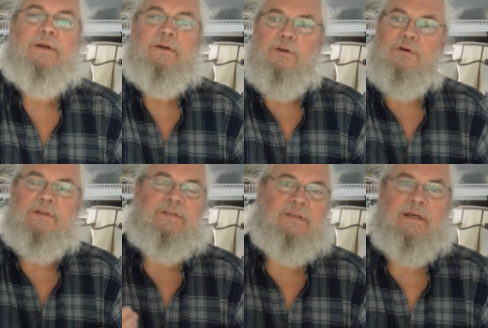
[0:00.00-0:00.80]
you
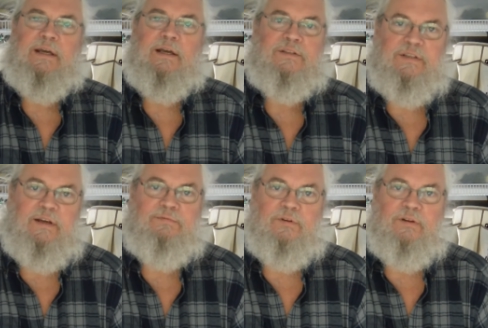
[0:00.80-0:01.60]
can set out
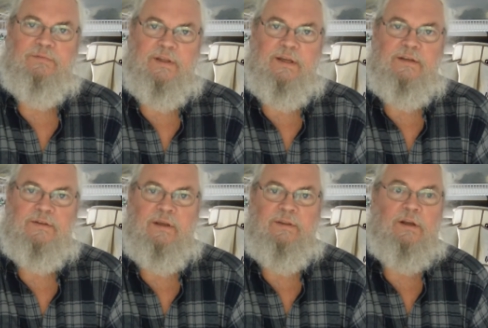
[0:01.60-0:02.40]
several of these
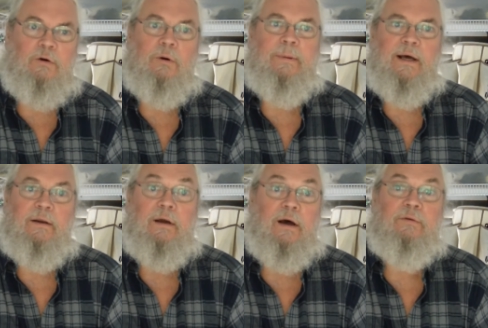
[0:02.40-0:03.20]
and then go
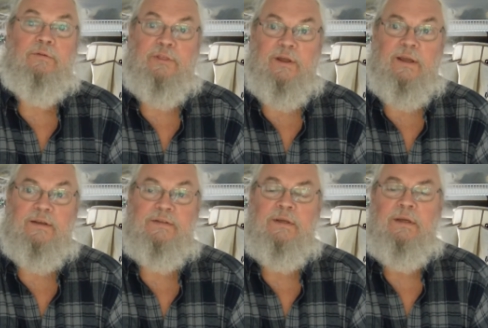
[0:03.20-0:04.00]
about other
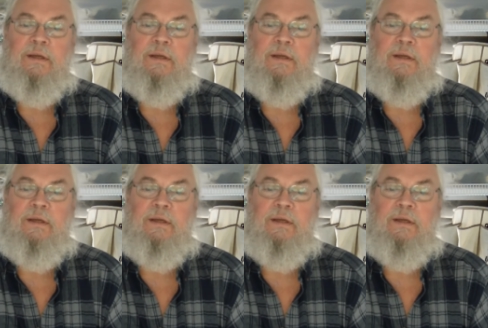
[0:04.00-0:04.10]
things